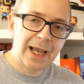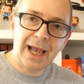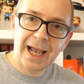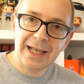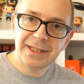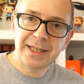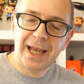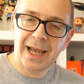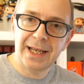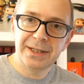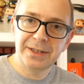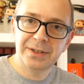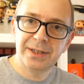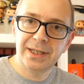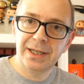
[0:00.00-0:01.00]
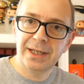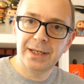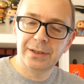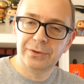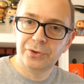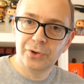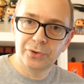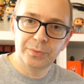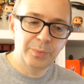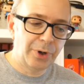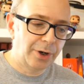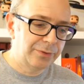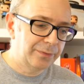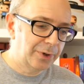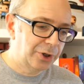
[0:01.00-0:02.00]
as has the
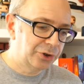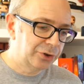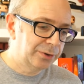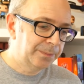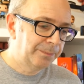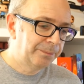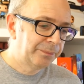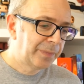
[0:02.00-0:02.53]
non-Pro version.